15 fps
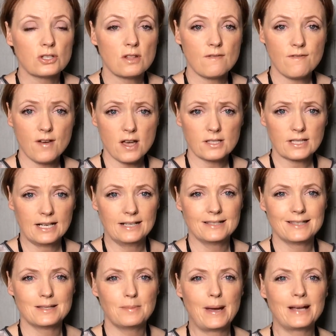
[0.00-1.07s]
So the first
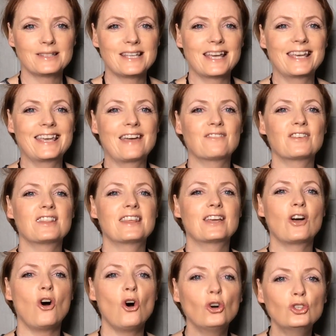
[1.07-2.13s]
cleanse is about taking
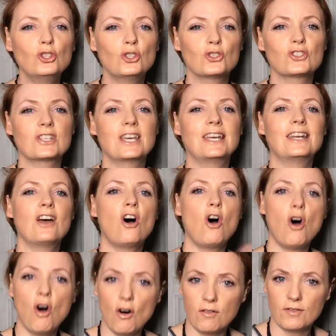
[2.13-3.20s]
everything on your skin
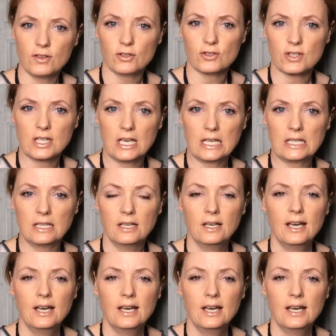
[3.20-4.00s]
off your skin.